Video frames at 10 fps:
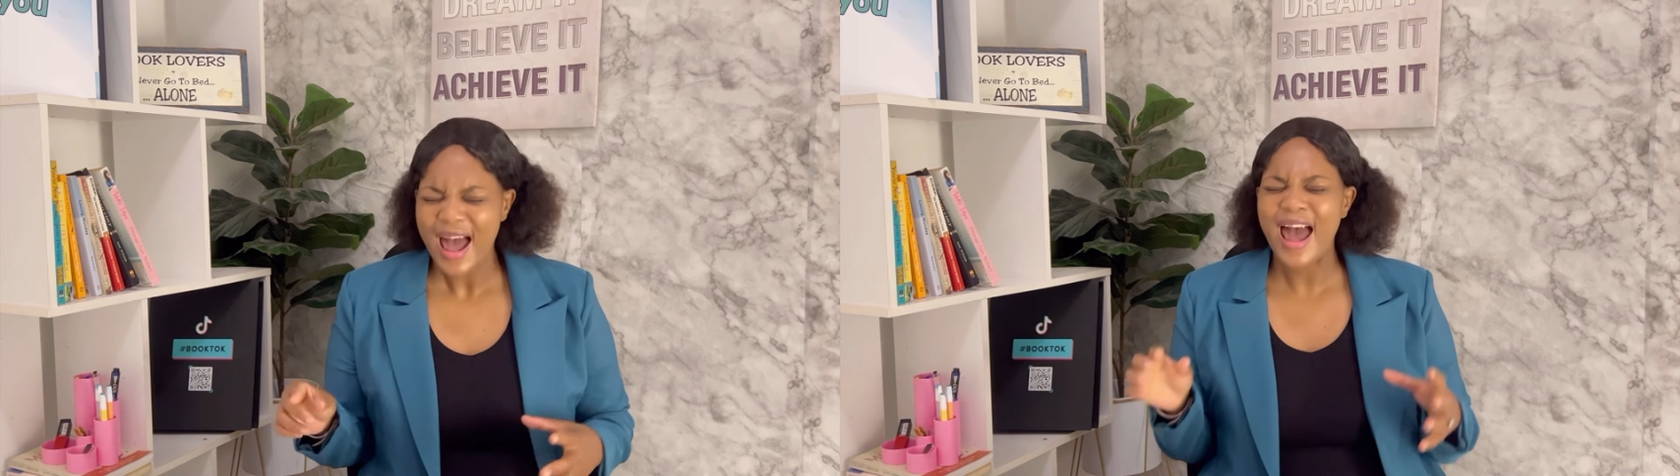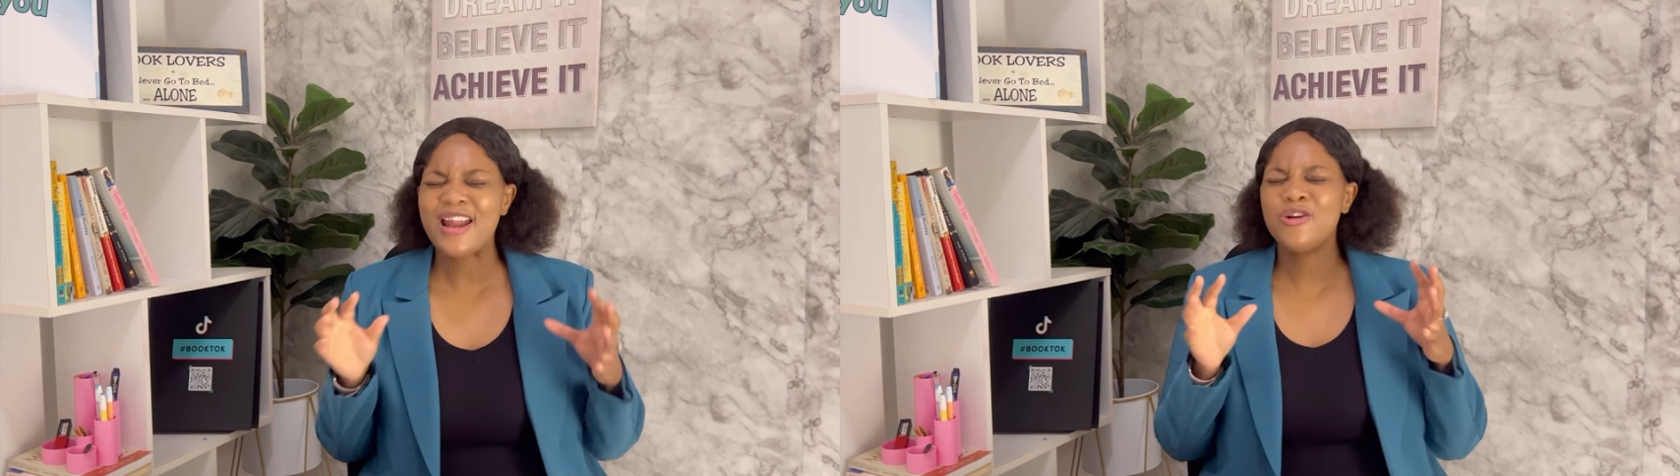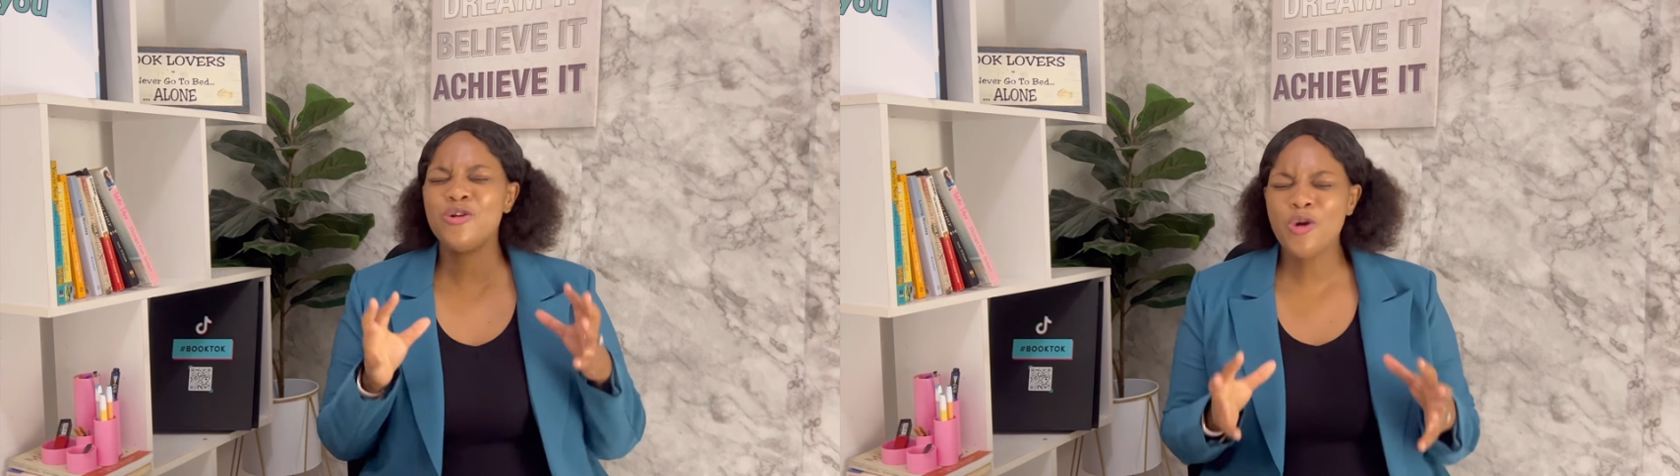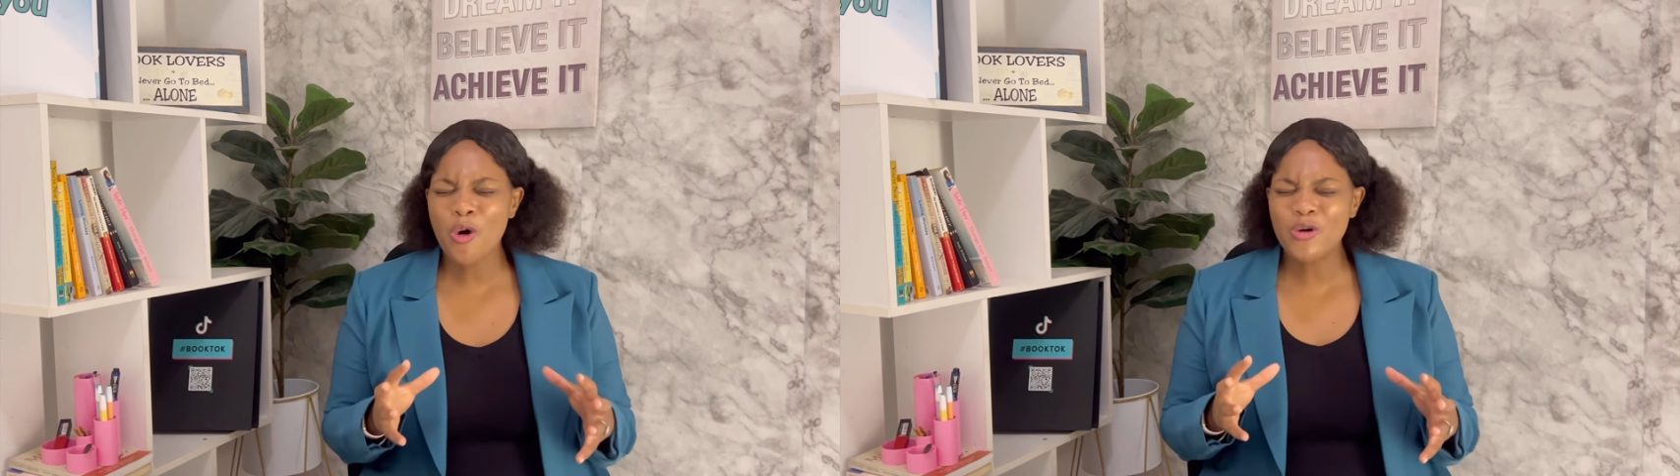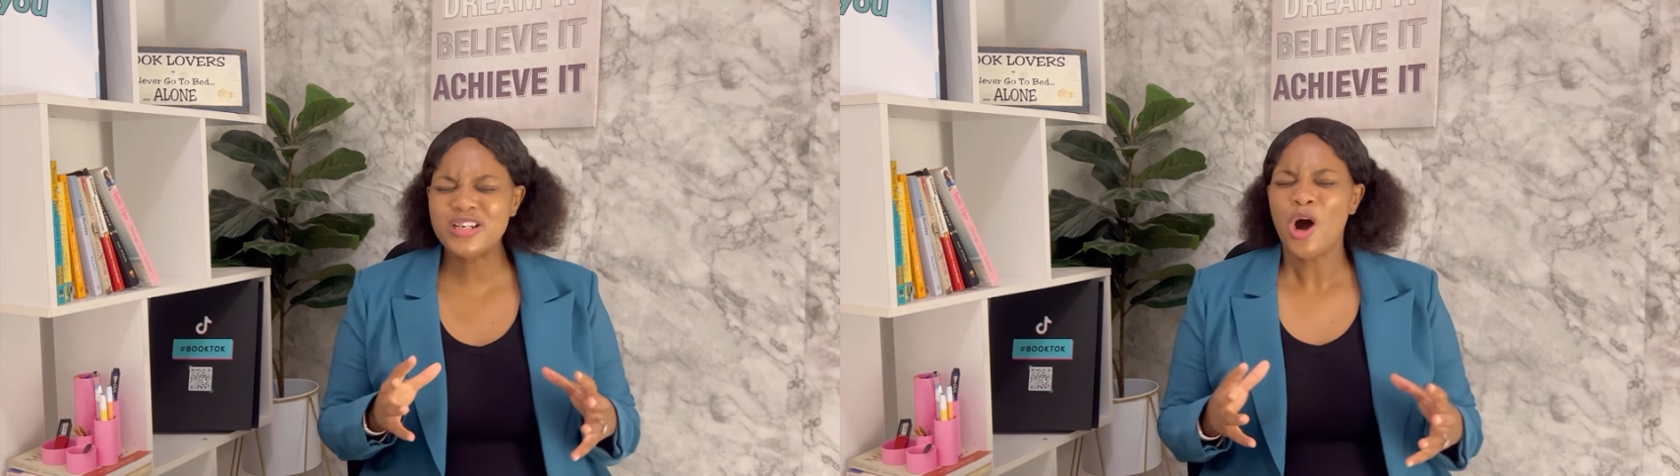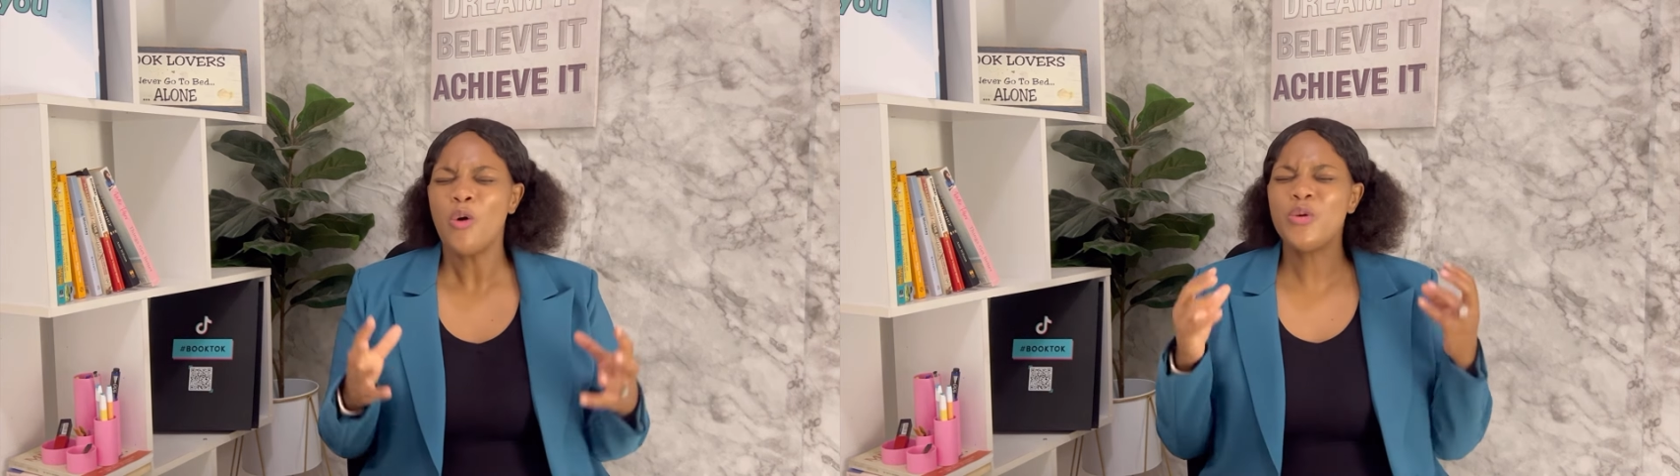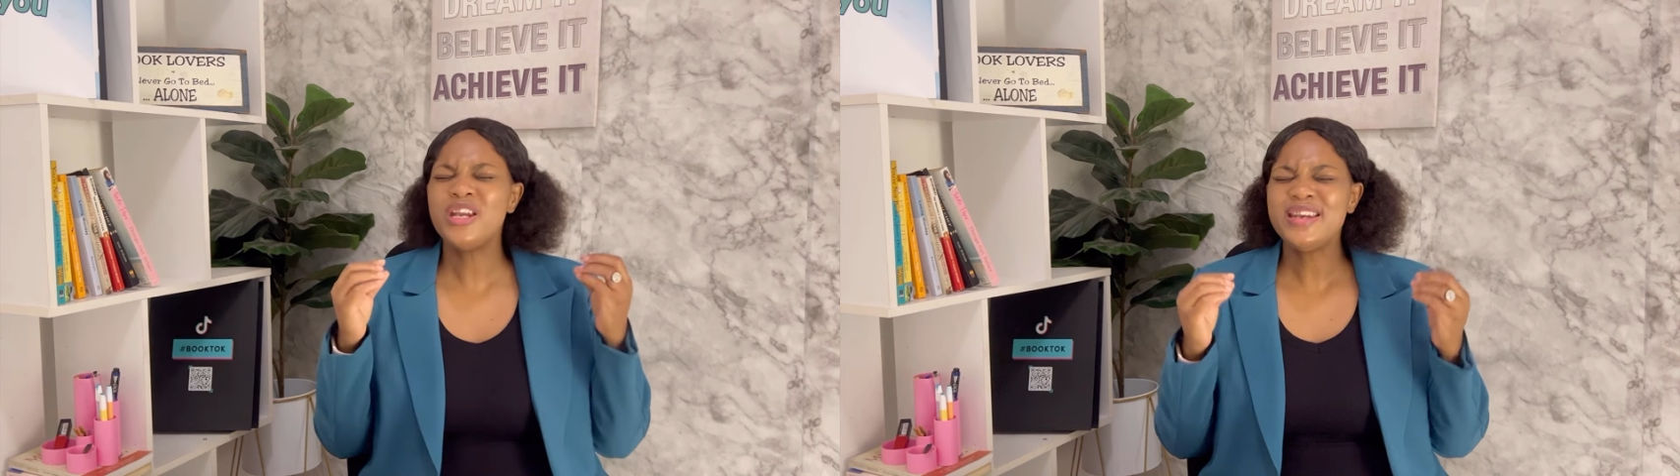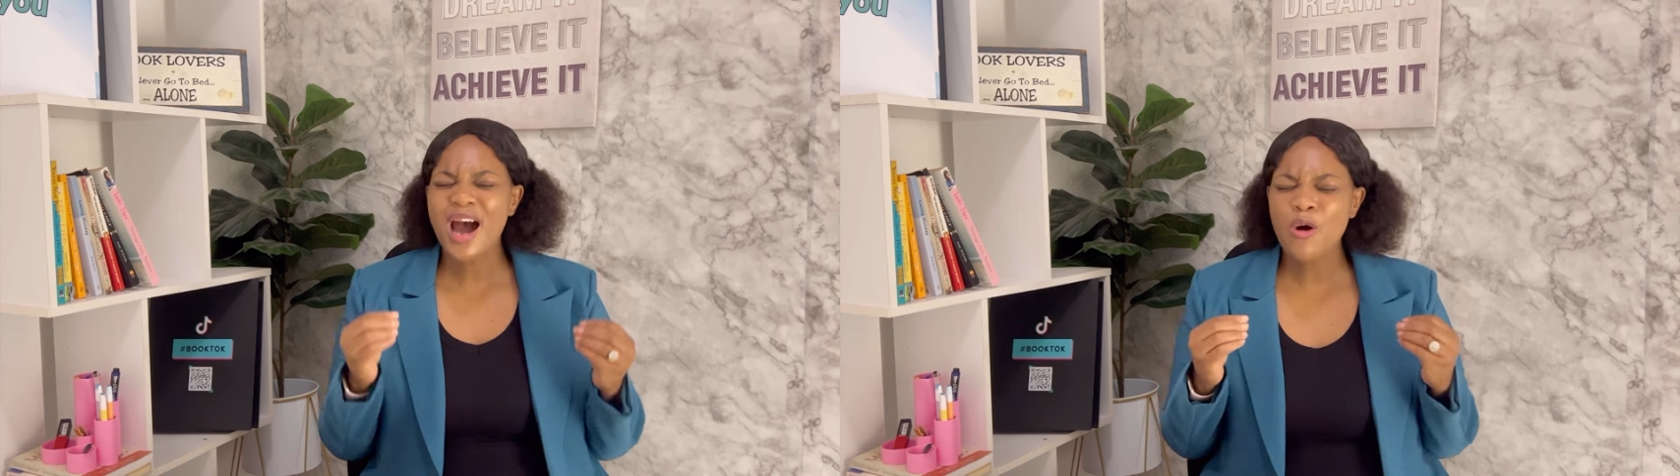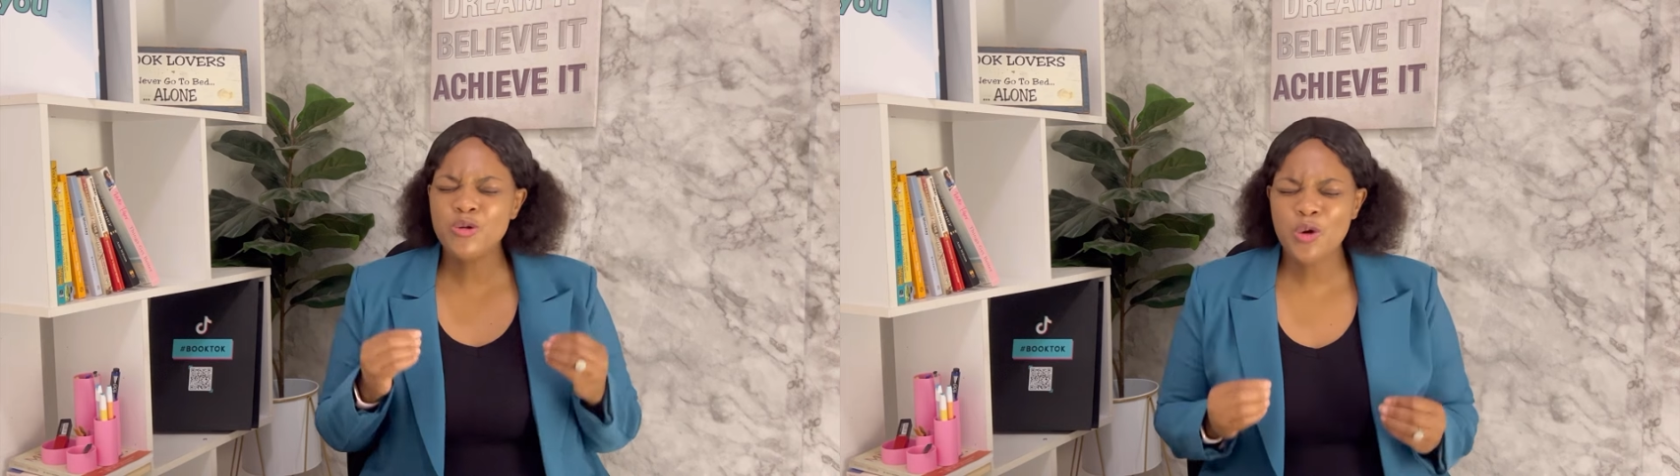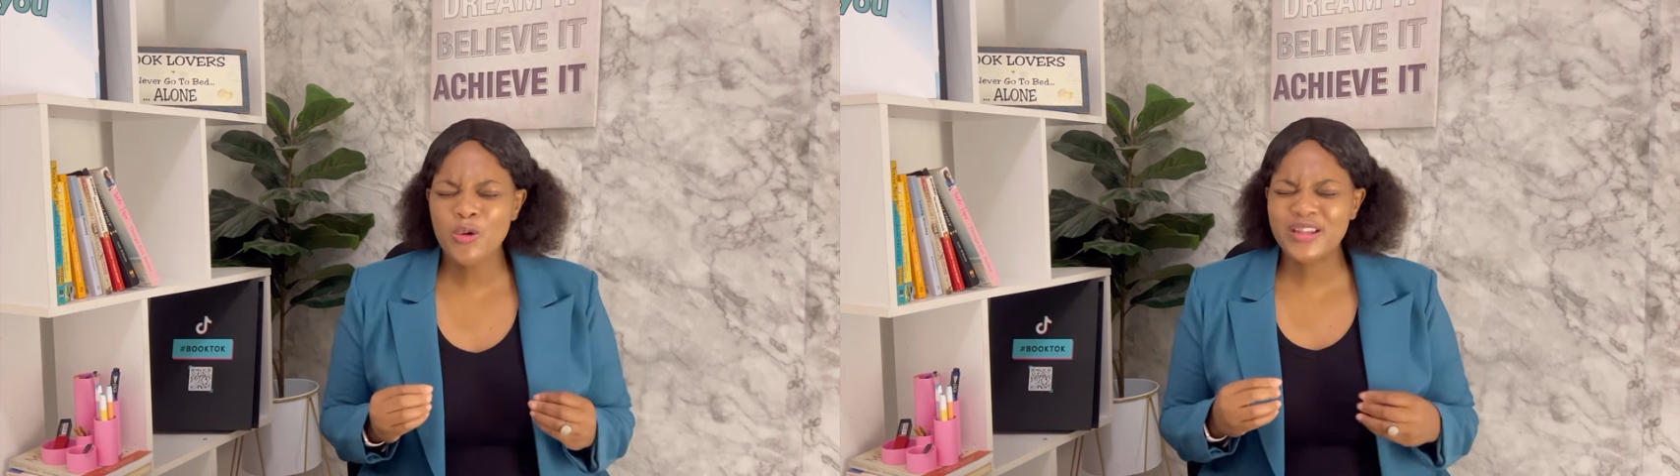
And Lord, we now know